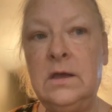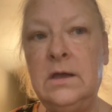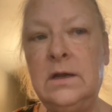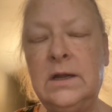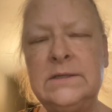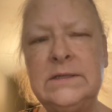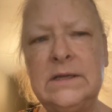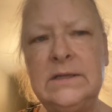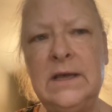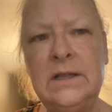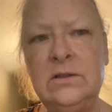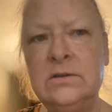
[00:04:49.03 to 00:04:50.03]
And I said,
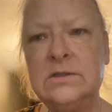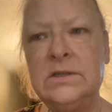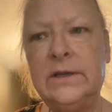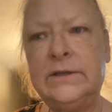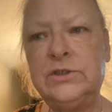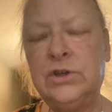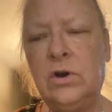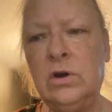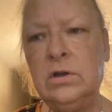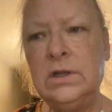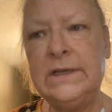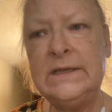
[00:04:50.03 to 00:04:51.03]
that looks like
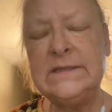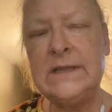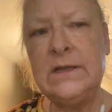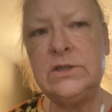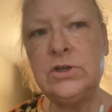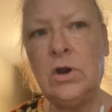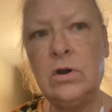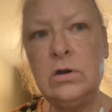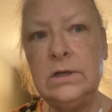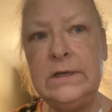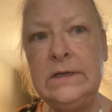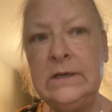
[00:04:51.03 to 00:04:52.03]
Charlie. Is that Charlie?